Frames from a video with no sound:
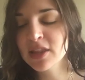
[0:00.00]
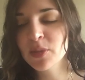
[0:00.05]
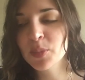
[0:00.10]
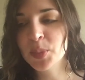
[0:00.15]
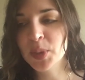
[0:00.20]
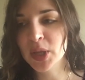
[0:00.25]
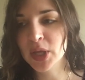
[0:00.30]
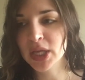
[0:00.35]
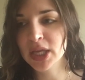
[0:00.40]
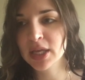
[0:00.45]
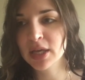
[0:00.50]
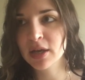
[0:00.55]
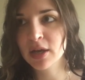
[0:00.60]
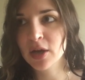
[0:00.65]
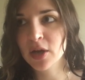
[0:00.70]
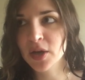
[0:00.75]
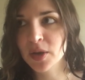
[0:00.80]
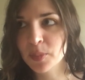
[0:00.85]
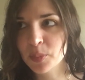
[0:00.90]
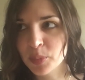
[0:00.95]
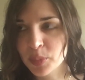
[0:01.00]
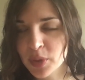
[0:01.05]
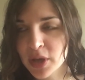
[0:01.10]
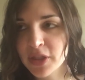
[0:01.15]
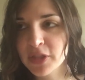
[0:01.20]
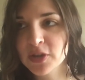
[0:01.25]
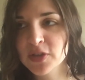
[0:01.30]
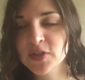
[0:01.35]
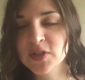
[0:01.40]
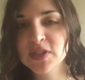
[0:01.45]
of the book, her
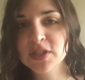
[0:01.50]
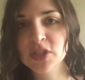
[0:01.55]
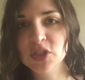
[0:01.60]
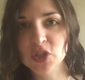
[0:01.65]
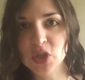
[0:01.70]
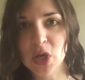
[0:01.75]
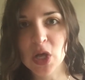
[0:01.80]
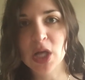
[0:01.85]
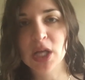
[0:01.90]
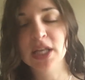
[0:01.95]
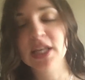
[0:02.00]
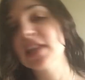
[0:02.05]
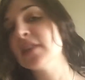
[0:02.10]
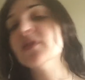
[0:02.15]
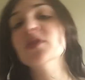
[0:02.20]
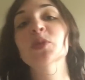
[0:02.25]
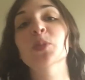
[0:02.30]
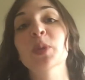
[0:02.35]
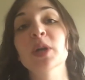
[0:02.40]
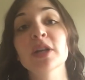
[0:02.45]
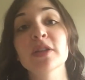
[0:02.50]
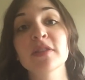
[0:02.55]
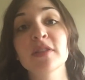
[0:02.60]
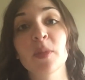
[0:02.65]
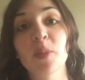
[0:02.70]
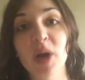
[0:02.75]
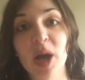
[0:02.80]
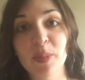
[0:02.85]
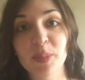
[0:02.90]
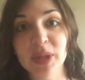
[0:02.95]
brother's dog gives birth
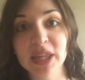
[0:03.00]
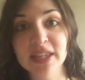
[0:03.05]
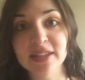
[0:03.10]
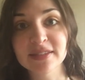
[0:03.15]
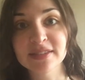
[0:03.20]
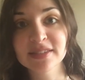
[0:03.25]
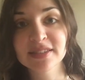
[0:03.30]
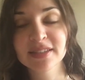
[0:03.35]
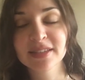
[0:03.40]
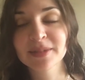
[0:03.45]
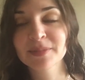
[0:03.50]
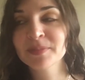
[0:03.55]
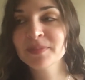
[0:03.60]
to puppies.